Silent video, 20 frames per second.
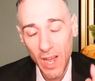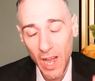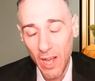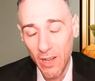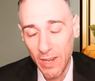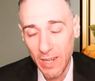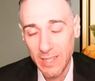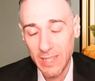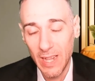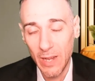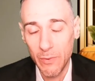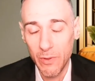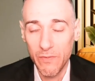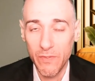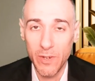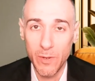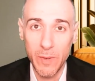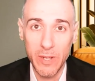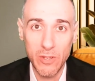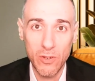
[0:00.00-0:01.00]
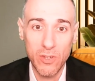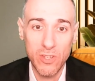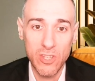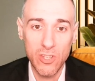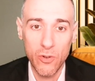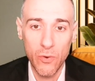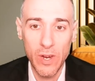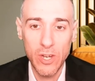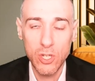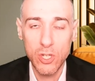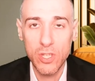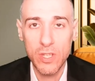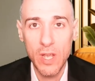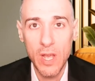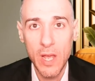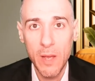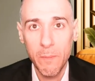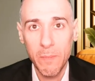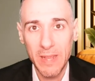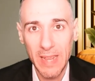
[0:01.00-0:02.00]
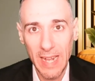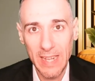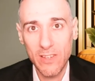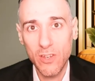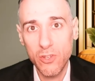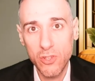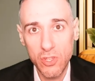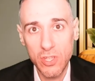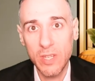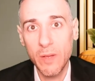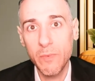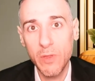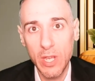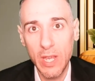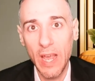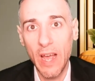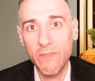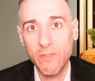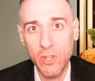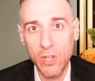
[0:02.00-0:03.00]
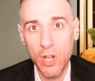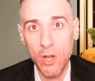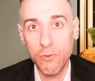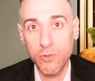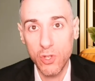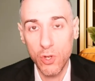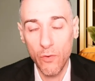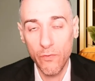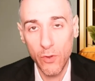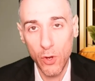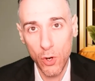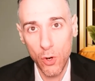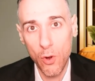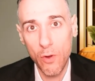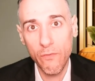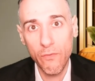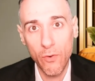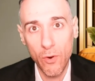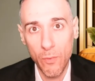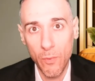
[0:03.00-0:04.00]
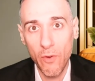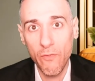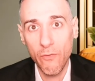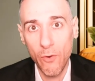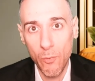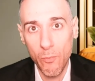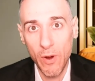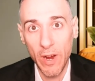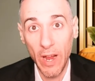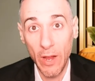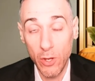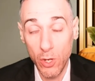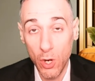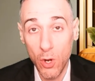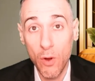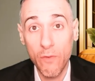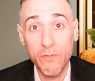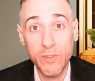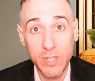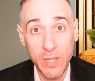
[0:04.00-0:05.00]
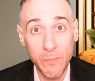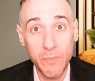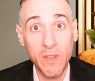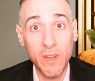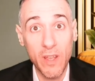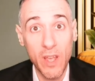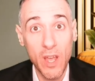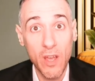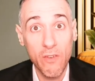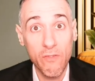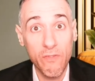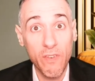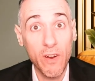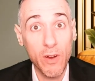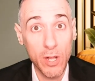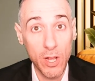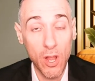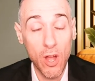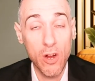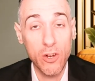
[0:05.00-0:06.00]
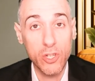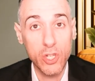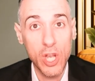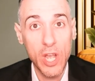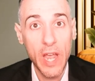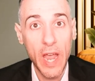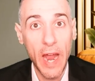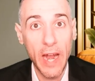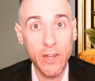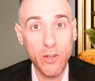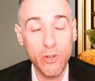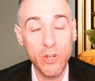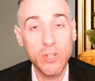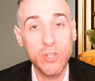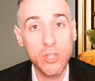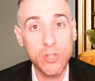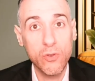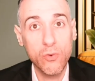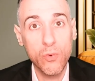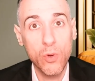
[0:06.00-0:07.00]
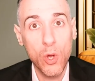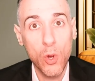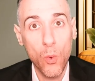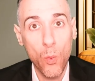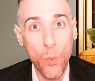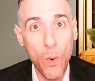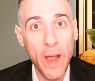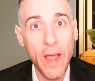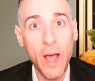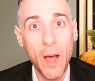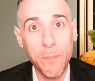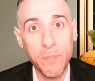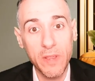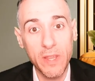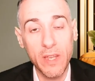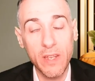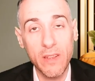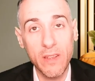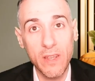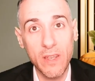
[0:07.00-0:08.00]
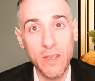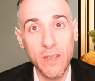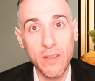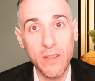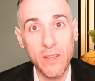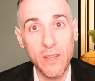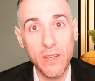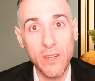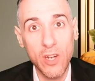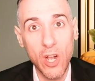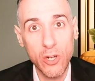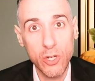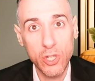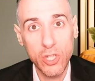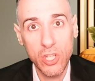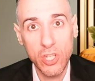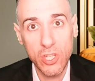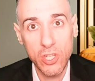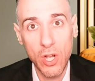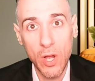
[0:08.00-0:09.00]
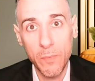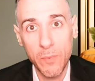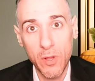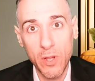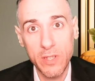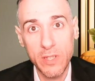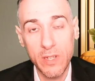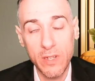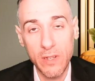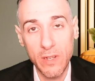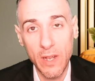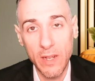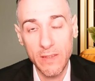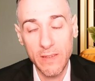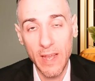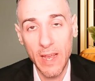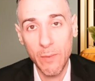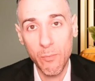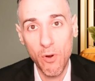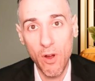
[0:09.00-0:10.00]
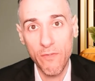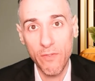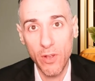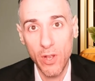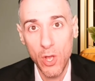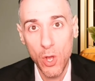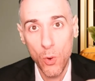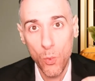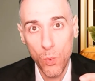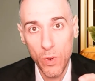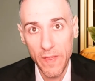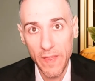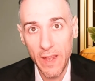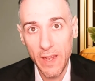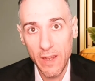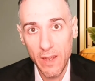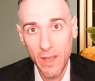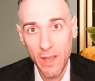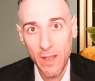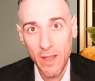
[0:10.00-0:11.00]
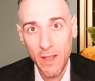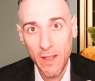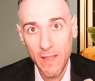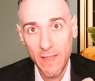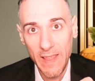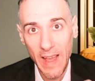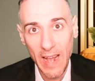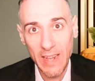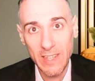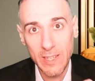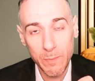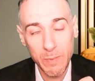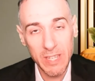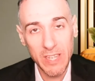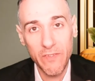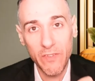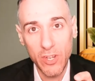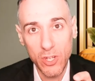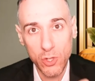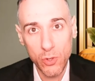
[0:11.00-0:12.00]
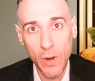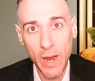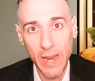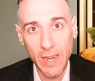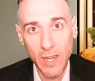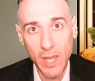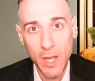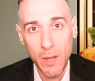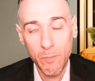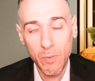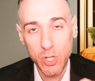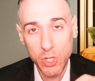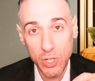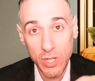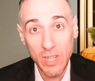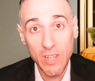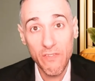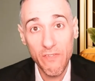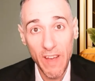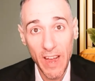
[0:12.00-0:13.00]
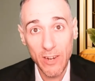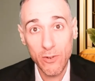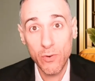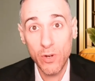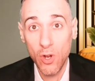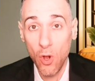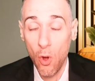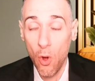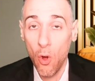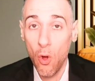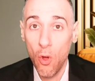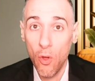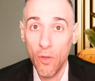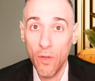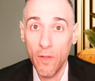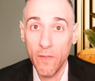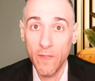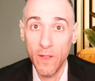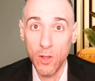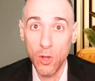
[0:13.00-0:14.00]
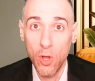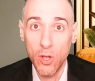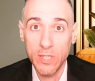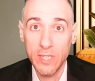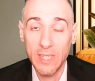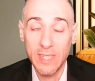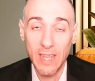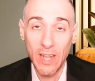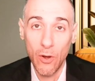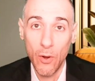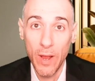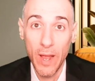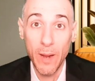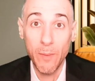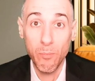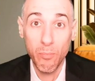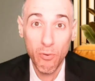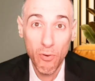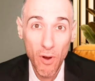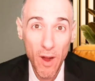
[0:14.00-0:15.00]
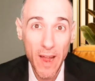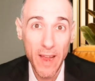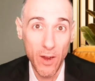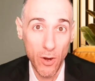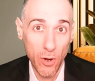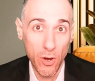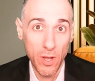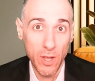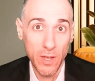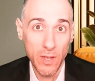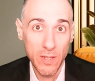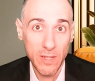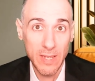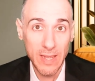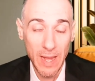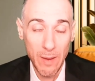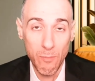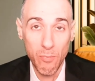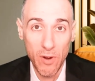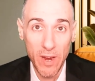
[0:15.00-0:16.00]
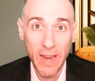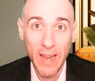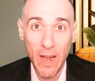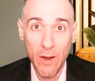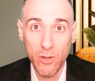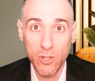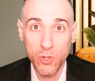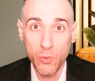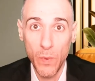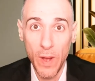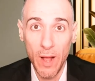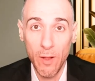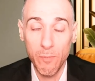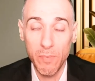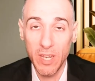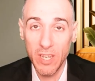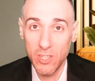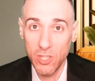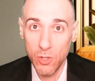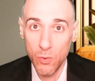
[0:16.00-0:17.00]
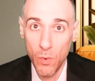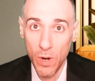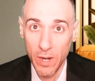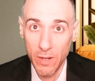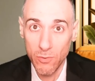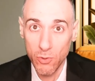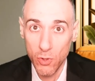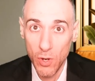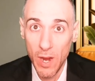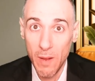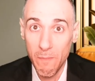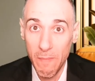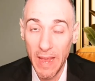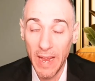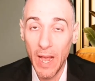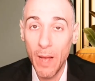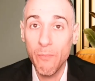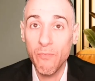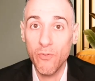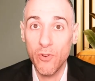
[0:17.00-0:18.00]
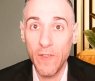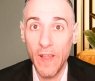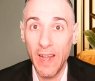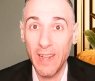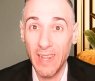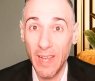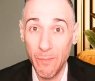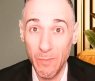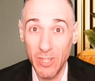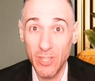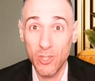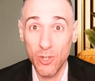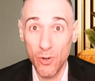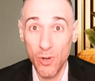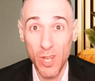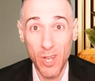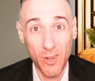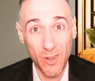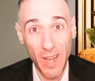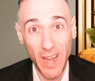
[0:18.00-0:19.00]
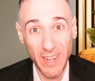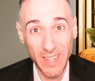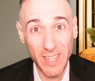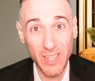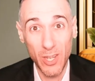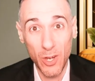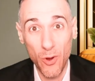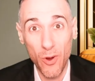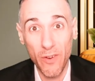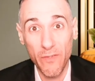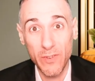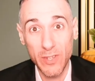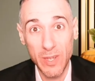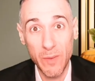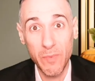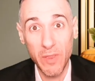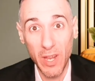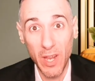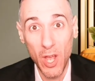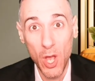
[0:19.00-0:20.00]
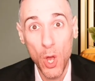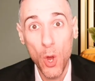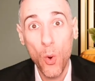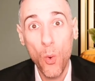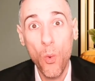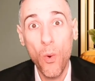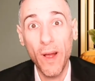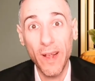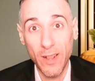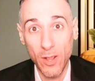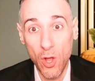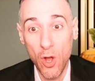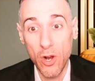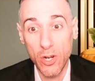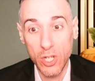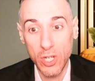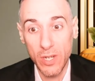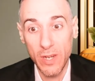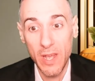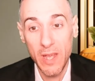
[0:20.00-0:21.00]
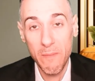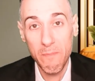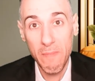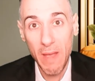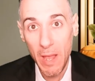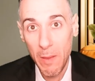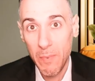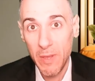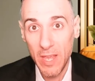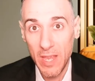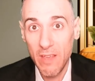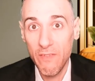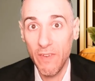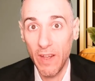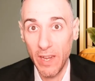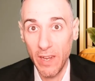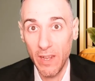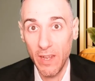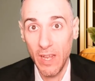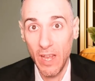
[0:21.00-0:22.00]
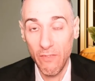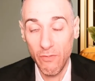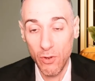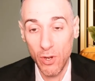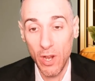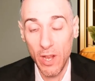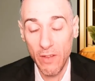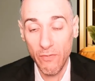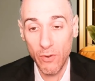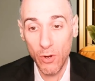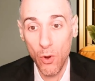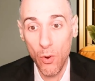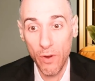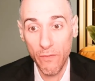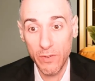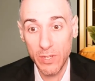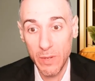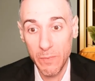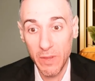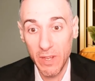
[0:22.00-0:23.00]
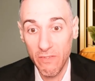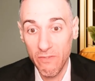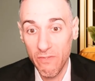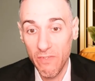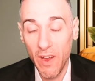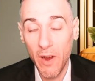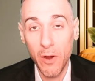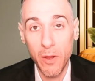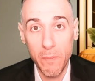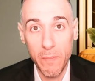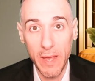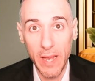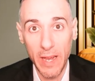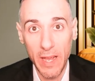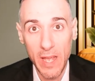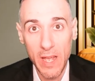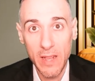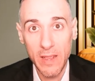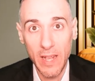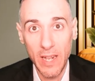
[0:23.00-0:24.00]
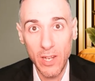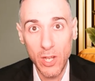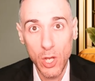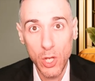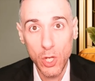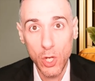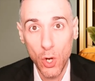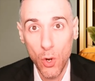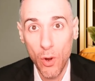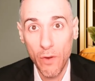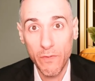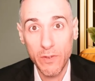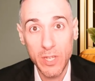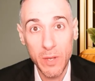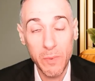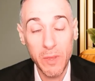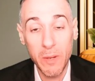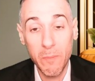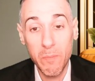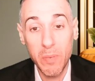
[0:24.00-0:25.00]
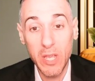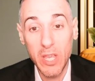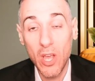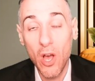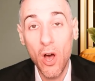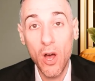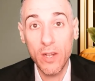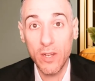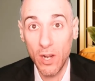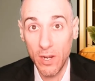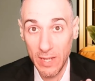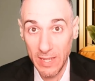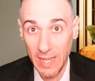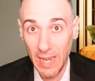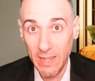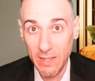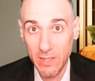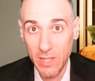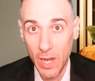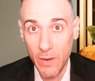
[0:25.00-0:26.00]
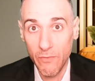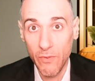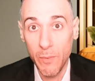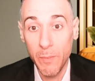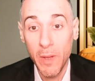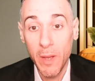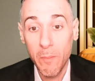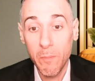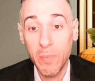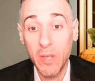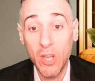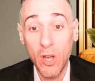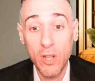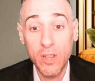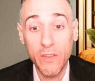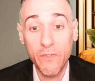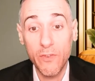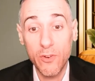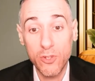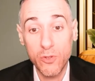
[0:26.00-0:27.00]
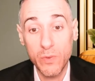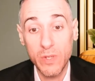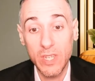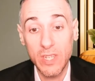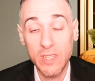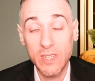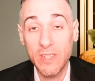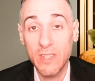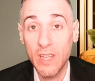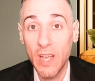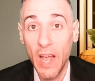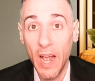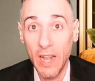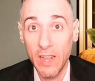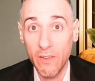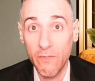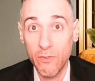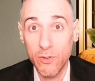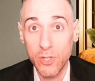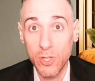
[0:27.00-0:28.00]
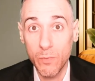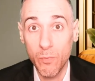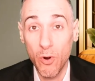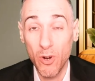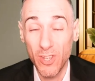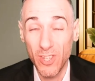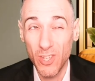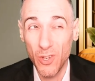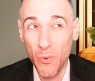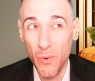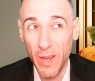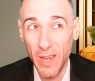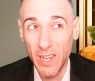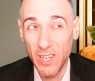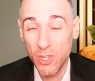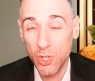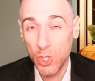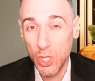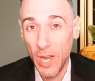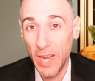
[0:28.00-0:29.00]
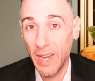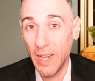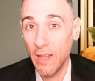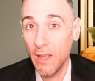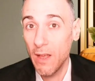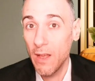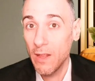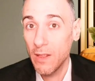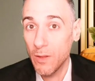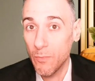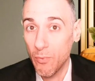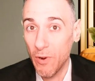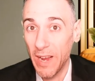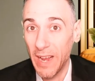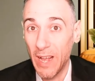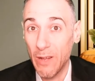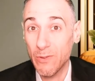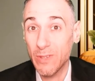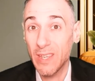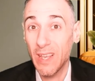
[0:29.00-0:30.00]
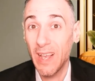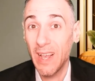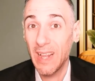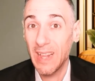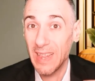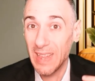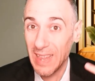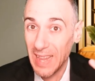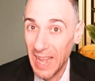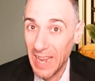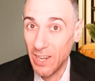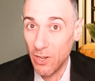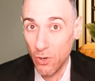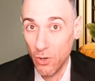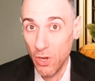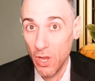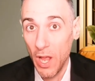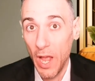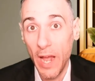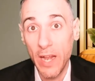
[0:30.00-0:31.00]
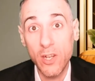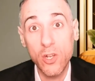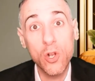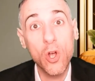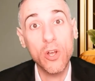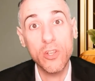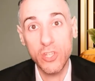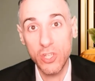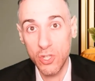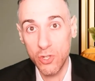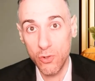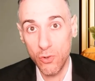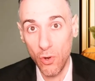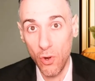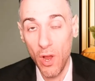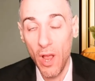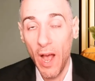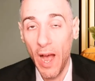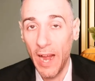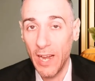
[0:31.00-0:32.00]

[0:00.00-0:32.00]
I'll get to that with fundamental considerations, but that's also something you have to note. So if you're going for, for a breakout, you're going for something very large, and you need to weigh up the, the, the not just the stop loss and, and take profit within that specific trade, but you need to factor in all the losses that are hit prior to that breakout as well because you want to try and make up for that. And that means you're ideally going for something quite large. And maybe even if you're not if you're going for something very big, then you're going for something beyond on a daily time frame, beyond the first resistance and the first support. So initiating the breakouts later and not sooner.